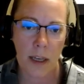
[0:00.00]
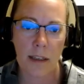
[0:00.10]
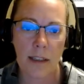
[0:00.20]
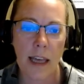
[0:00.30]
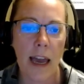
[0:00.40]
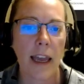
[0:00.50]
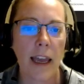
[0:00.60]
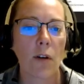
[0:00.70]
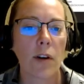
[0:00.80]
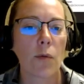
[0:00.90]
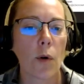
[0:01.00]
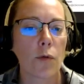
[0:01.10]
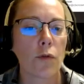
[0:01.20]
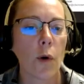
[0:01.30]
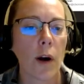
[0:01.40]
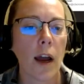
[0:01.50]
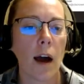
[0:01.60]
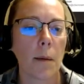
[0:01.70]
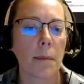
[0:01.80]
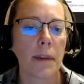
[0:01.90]
because that County Road 4
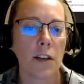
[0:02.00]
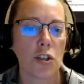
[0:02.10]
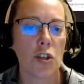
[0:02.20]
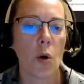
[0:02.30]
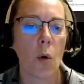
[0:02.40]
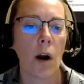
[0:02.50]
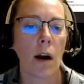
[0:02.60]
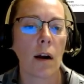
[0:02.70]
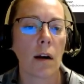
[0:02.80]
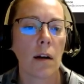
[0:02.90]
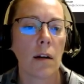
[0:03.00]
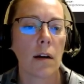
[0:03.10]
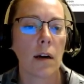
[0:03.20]
comp that you're